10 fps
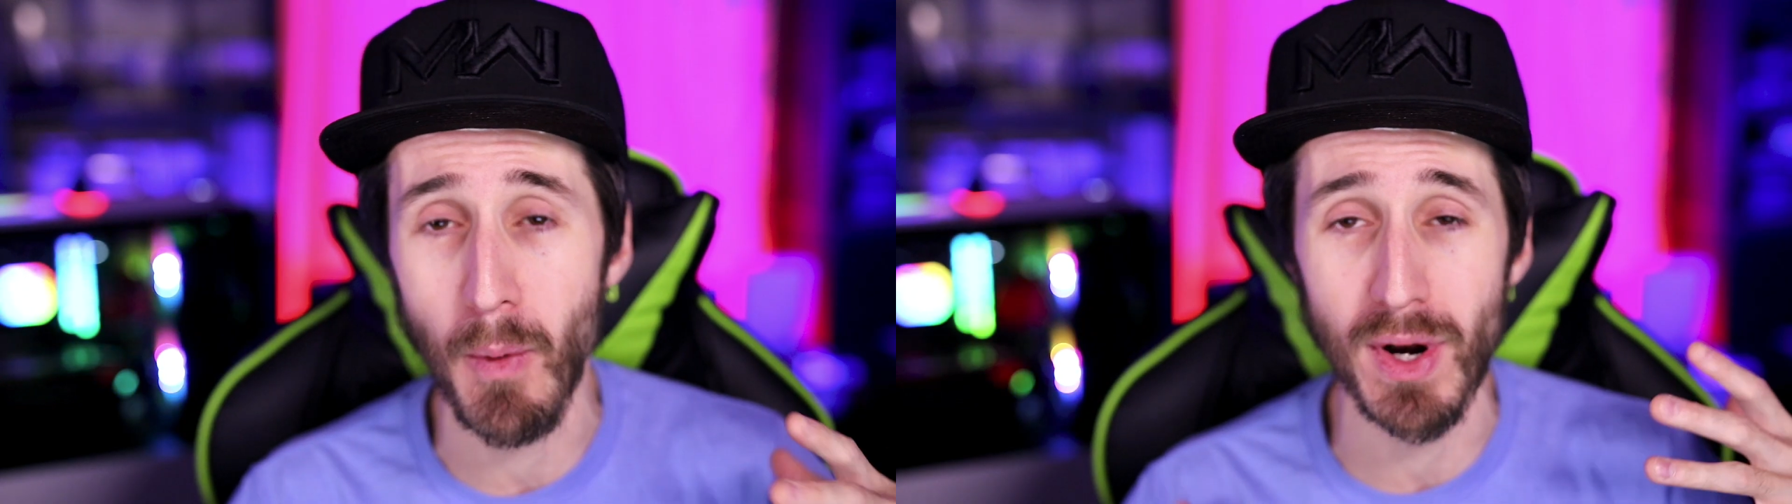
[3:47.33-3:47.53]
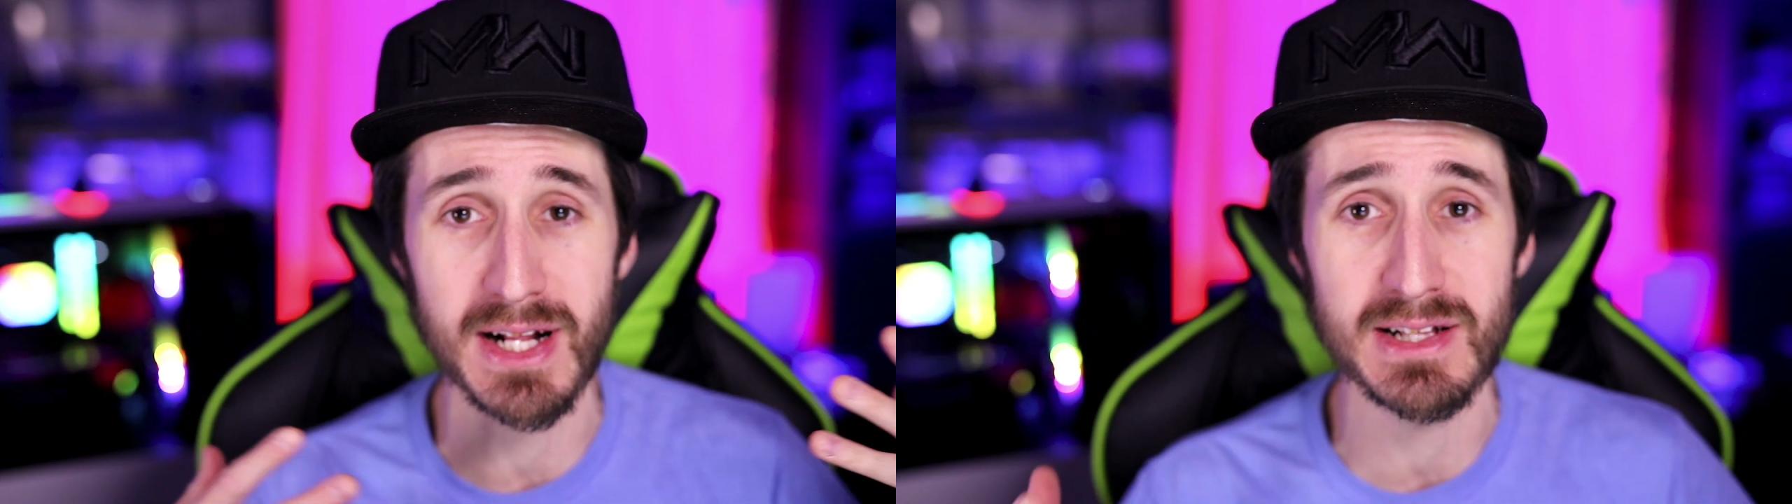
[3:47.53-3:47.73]

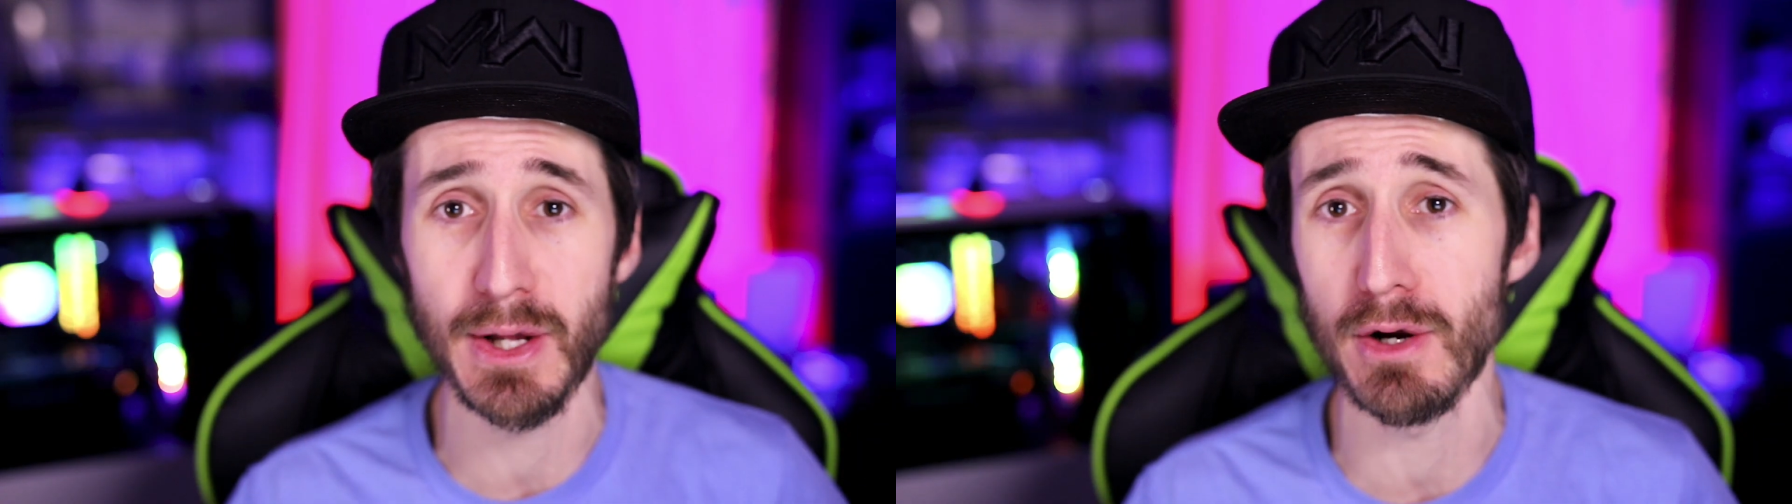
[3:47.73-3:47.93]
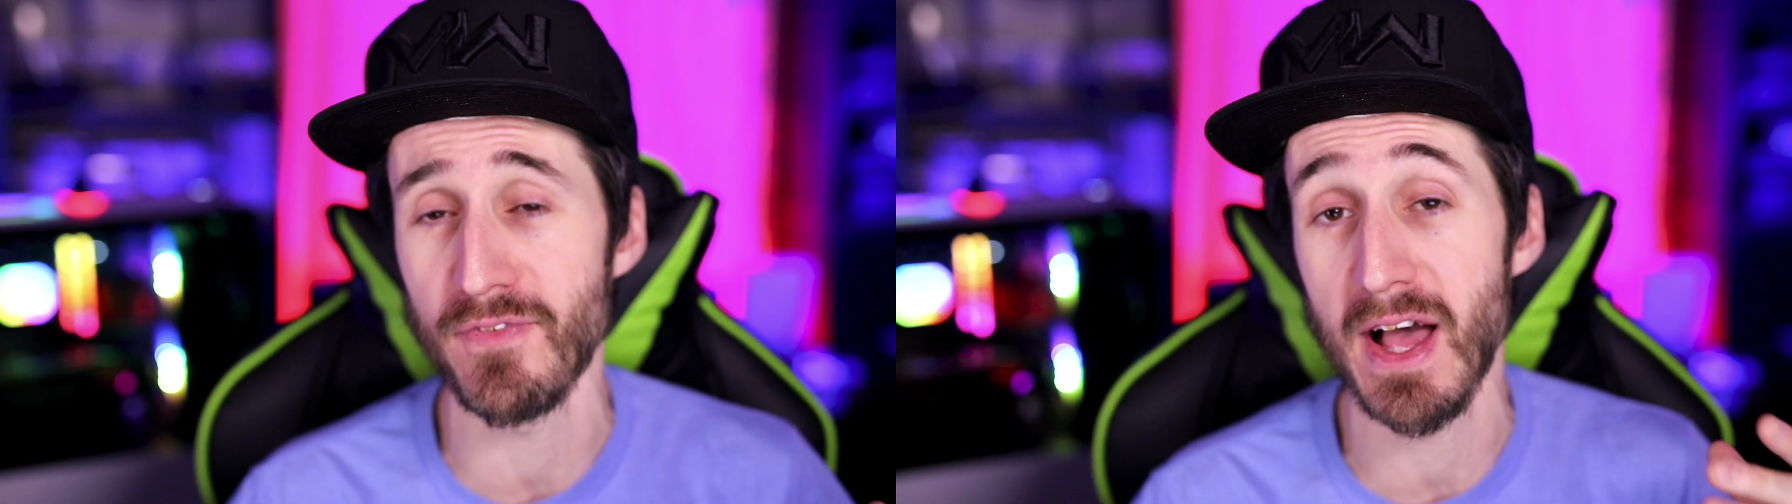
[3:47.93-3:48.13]
want to
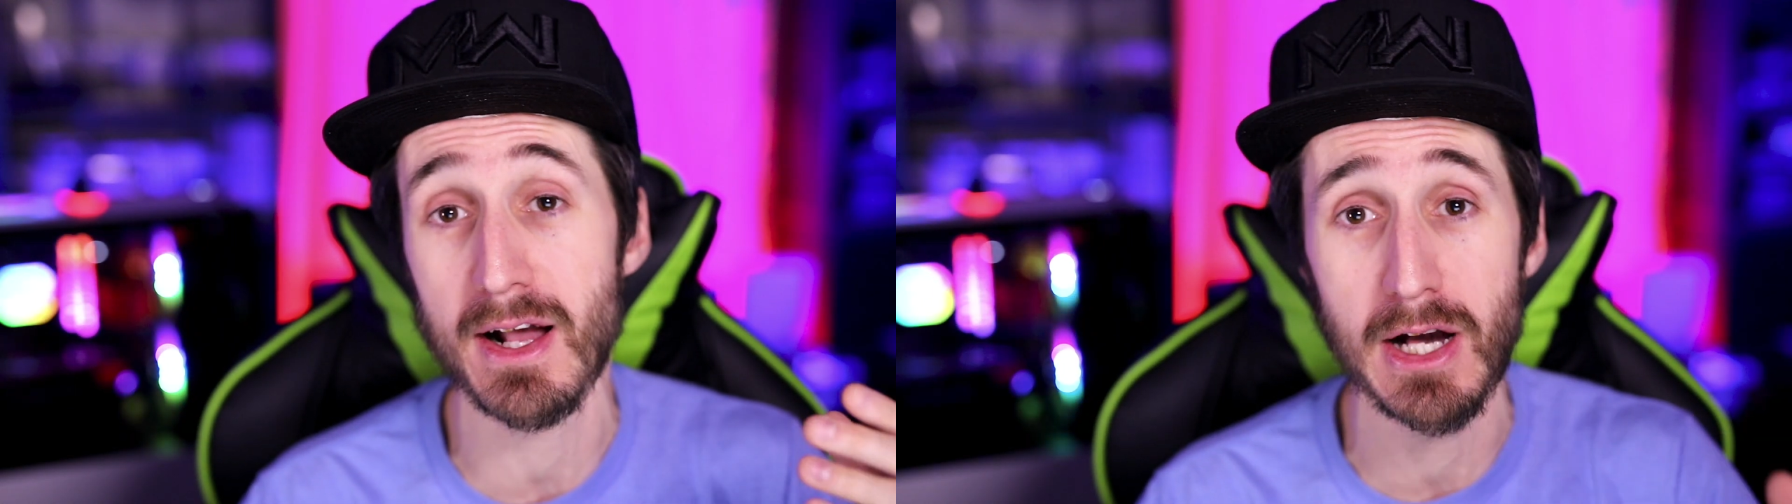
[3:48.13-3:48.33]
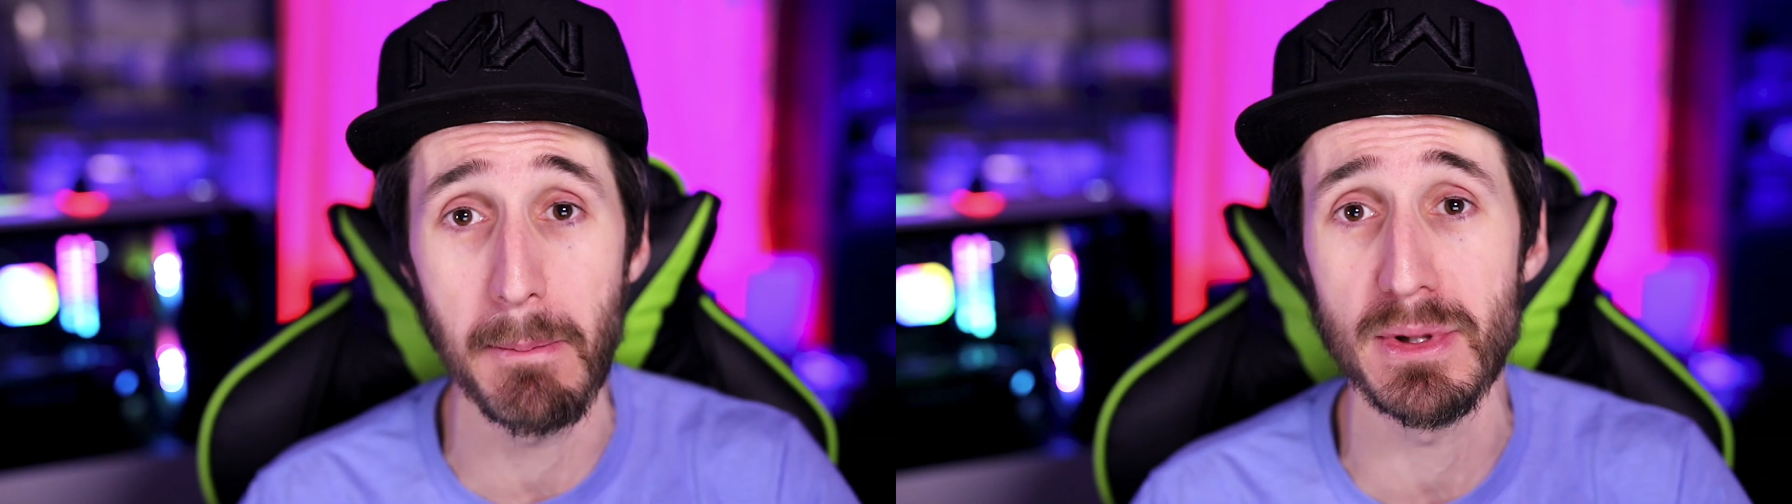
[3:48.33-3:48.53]
clarify a
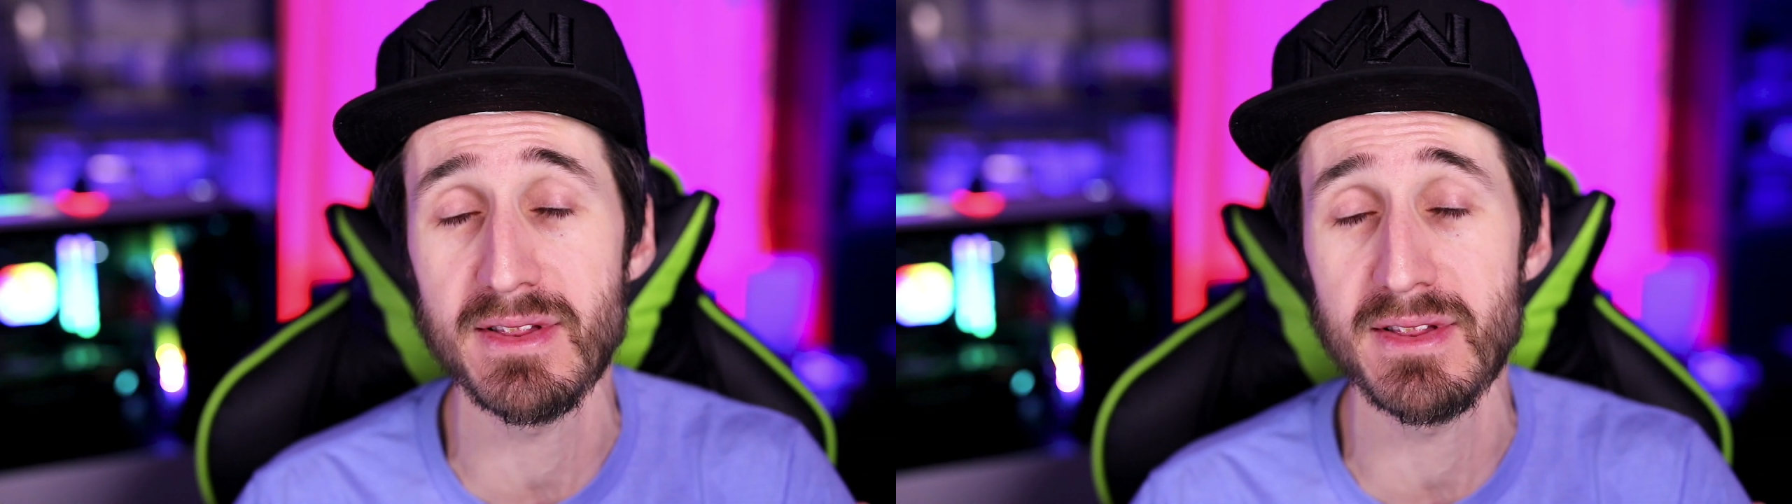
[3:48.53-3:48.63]
couple